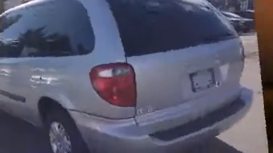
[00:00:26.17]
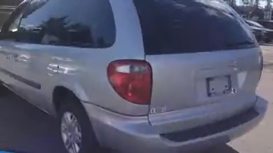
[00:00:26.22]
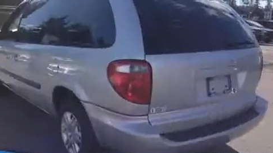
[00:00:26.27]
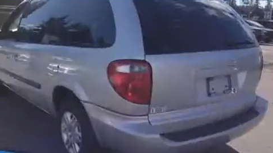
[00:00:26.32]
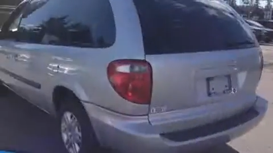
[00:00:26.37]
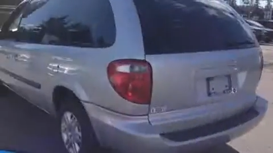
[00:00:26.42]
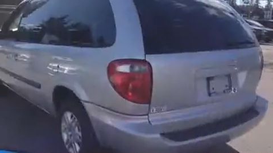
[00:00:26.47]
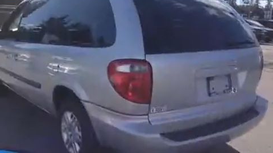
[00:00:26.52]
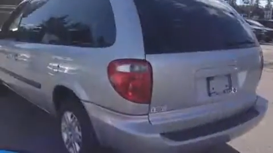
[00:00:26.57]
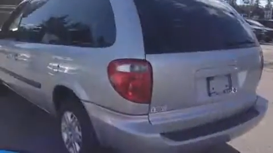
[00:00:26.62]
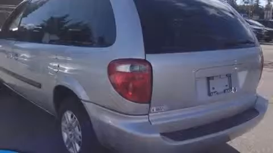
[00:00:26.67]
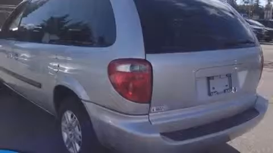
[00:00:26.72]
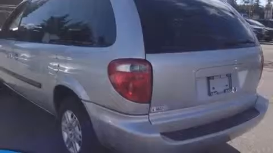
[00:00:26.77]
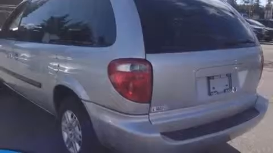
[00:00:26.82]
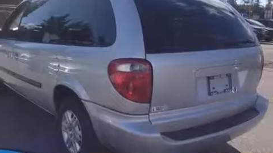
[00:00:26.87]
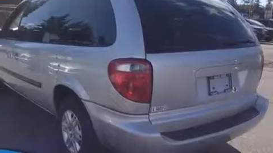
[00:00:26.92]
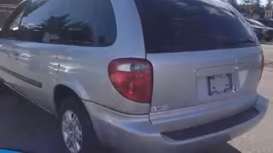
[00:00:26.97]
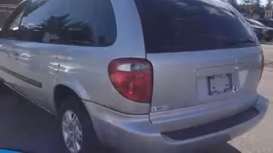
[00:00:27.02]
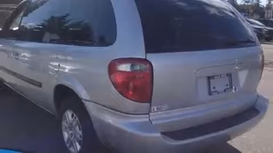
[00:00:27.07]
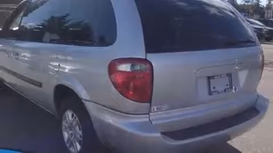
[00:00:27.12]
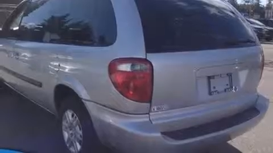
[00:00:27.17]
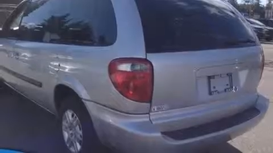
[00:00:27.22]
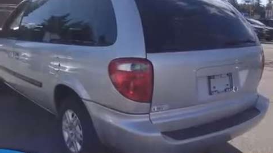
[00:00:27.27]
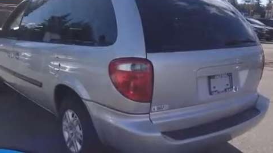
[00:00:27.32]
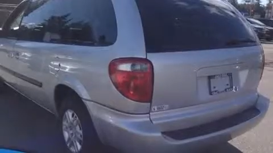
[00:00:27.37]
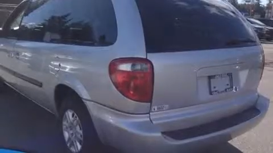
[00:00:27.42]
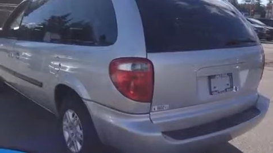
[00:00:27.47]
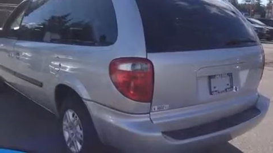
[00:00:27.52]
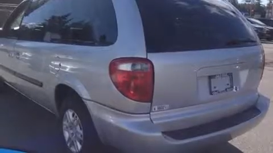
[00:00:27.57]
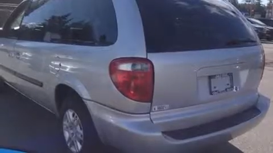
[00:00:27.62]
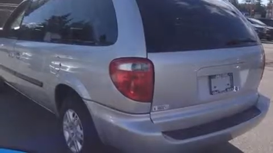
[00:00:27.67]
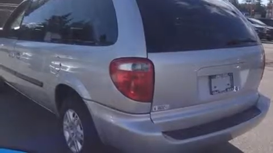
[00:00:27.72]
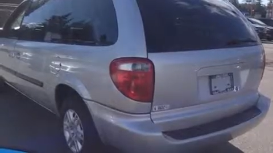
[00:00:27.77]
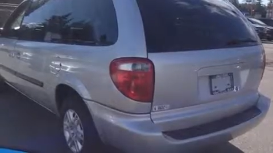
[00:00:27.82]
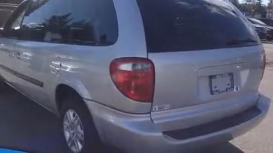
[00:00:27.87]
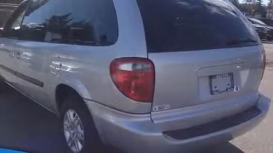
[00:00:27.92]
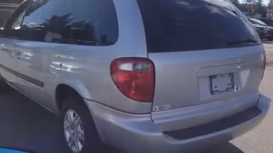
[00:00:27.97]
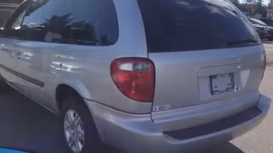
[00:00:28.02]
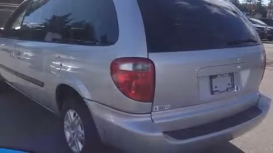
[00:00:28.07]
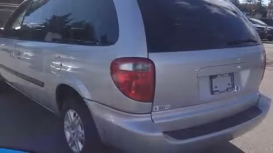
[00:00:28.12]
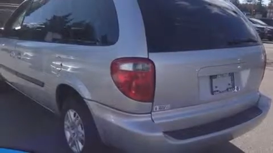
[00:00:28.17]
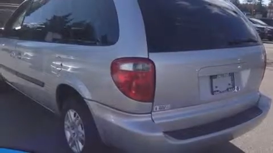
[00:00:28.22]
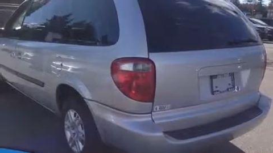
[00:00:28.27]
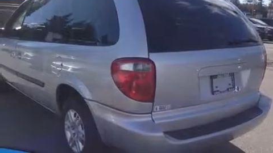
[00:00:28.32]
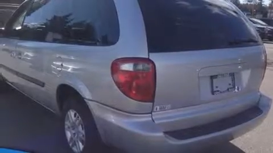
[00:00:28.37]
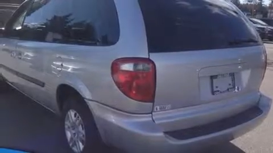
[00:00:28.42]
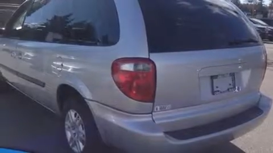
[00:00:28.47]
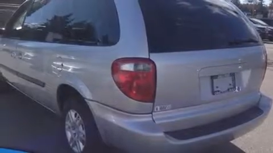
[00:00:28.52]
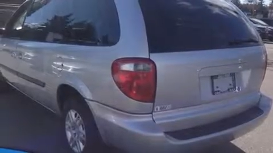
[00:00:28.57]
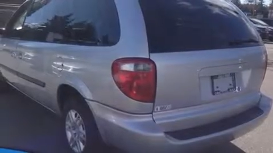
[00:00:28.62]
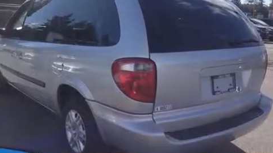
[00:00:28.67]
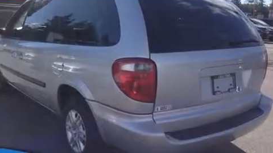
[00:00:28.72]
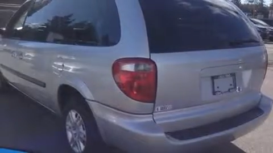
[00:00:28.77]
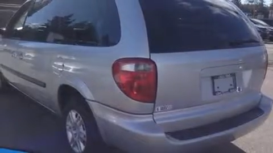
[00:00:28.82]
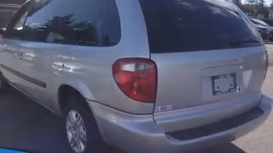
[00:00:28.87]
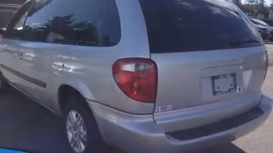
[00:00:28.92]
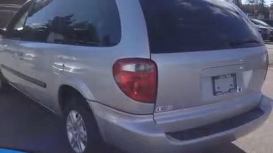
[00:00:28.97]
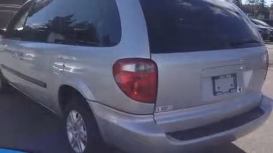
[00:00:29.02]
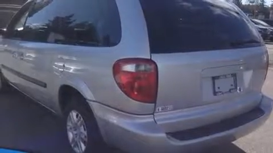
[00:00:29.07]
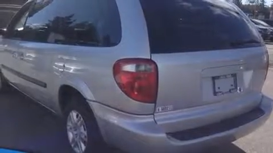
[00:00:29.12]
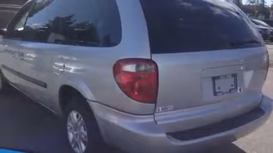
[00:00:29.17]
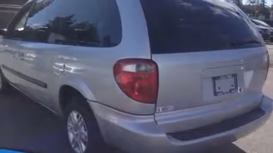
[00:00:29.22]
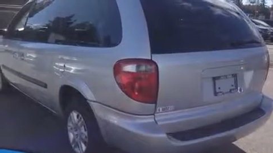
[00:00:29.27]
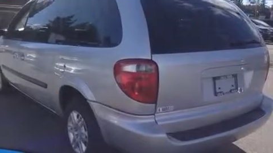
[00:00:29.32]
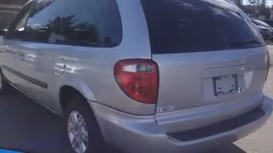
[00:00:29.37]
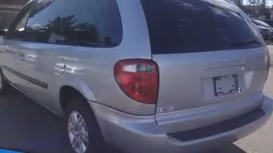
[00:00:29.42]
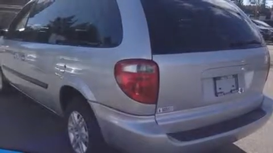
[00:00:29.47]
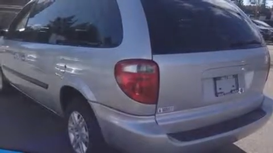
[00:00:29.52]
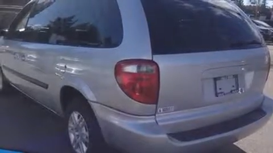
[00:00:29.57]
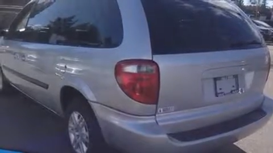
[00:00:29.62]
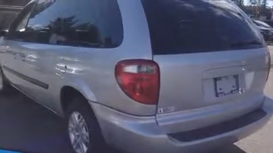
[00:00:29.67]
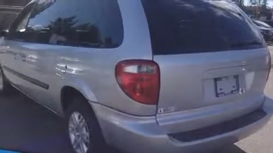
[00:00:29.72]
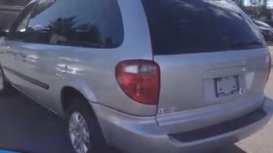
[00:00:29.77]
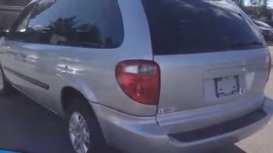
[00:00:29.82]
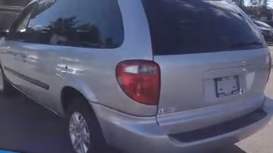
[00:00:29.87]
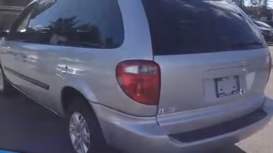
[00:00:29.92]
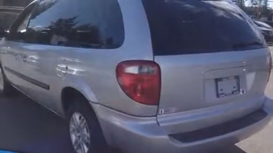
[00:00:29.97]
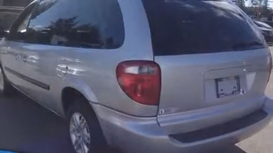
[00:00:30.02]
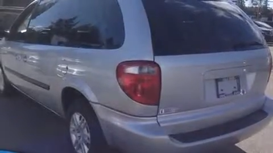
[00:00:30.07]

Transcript: (no speaker visible)